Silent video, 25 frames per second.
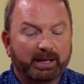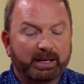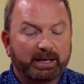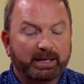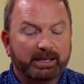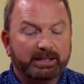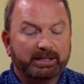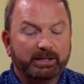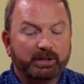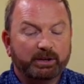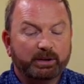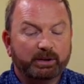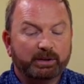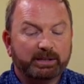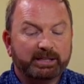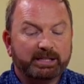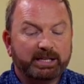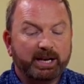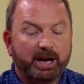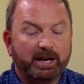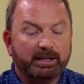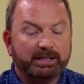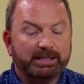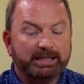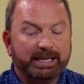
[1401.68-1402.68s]
So you'll
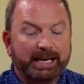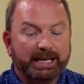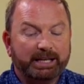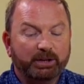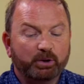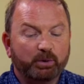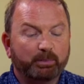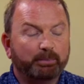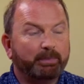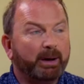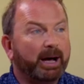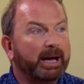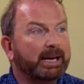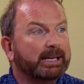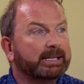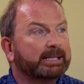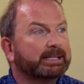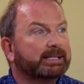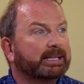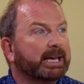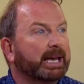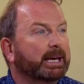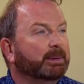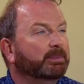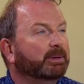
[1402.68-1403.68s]
start to get your bias
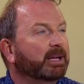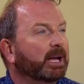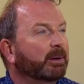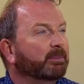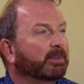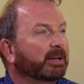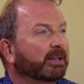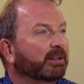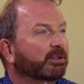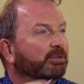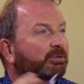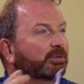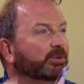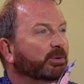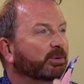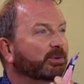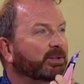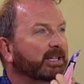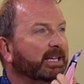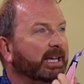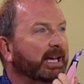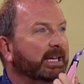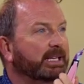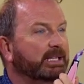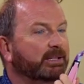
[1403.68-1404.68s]
tape coming through
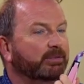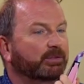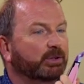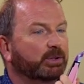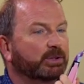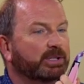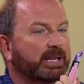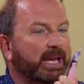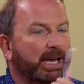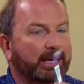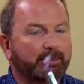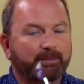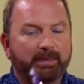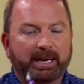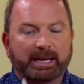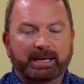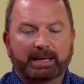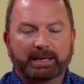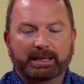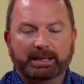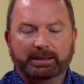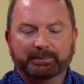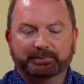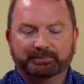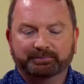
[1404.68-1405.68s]
the end of your tape
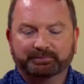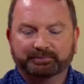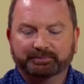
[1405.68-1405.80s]
maker.